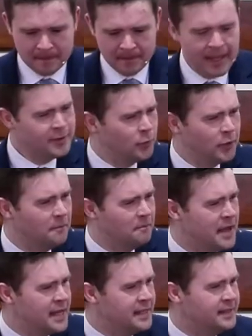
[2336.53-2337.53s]
That's what it
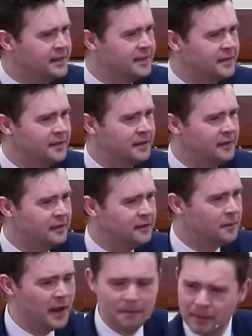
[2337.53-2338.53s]
means
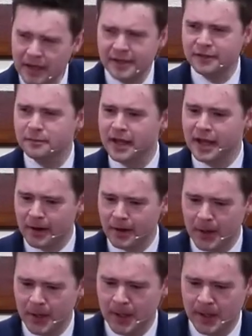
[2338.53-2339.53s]
to be a peacemaker.